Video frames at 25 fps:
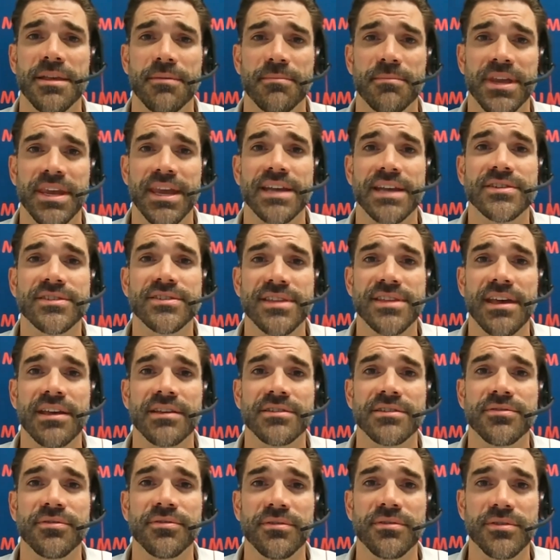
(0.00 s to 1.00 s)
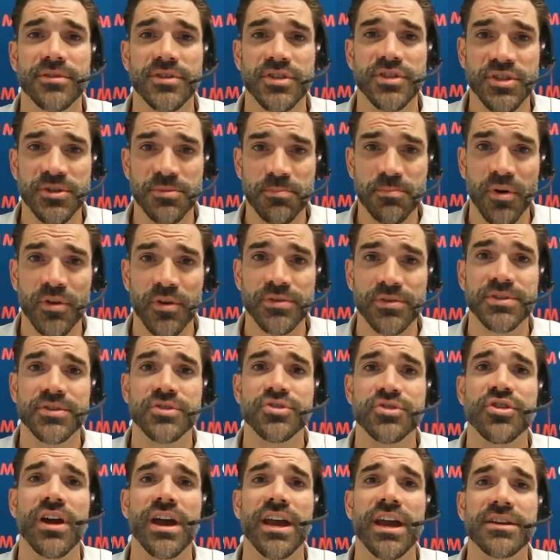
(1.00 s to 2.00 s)
But yes, that spot
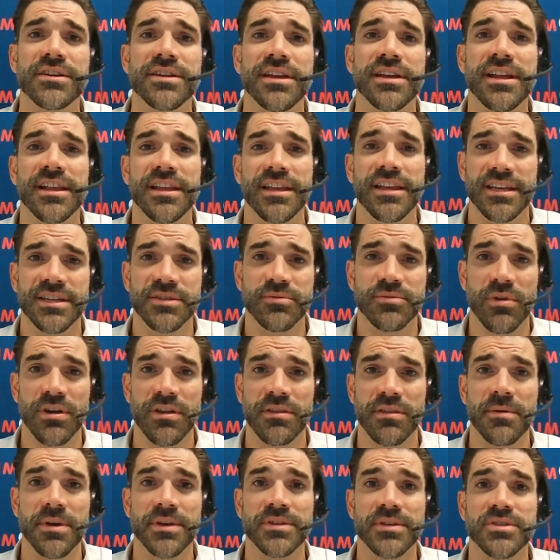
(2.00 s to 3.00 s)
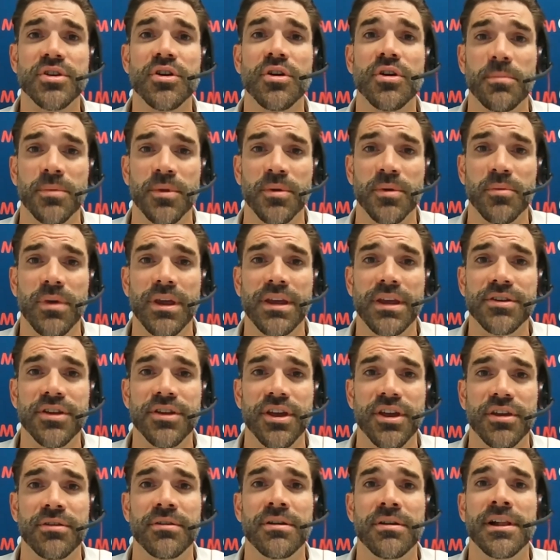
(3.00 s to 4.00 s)
trade is one of the most common we
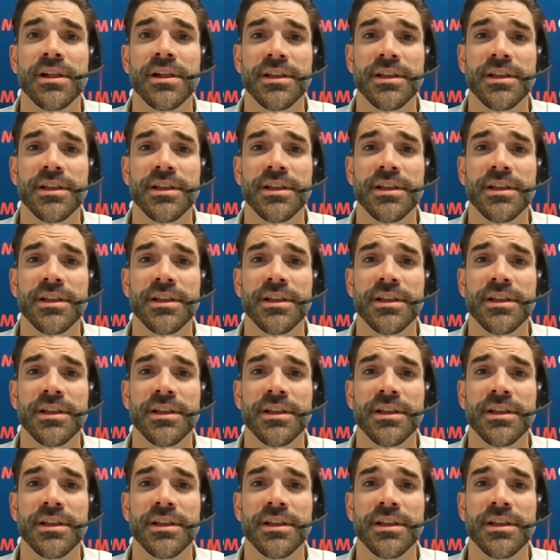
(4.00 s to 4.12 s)
do.